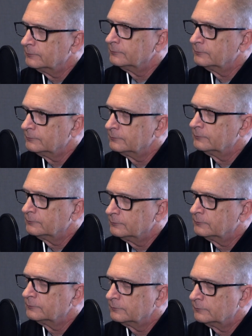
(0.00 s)

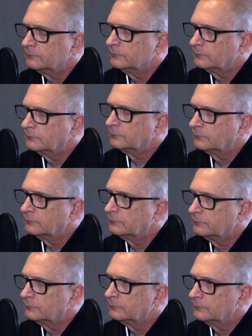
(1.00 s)

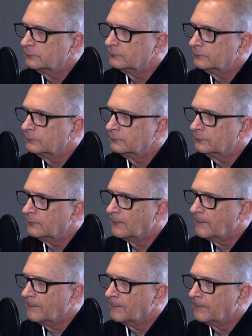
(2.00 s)

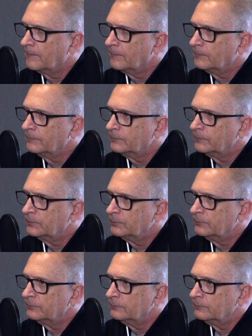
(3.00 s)

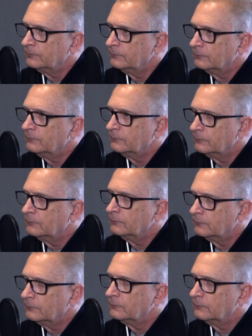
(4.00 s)

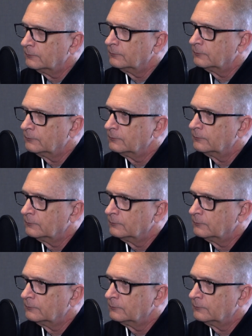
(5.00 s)
This person isn't speaking.